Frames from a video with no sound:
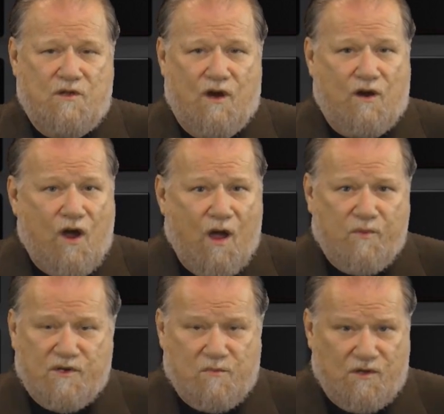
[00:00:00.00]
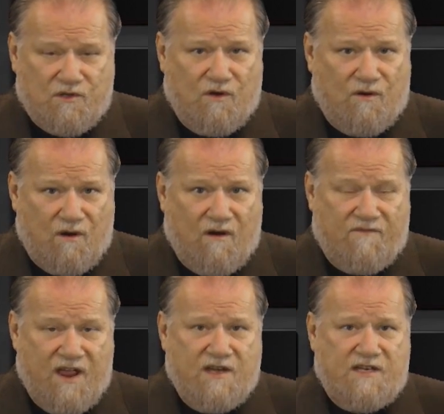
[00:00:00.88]
their accomplishments are
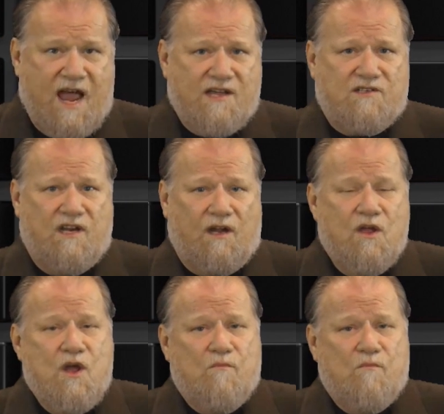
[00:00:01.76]
fantastic,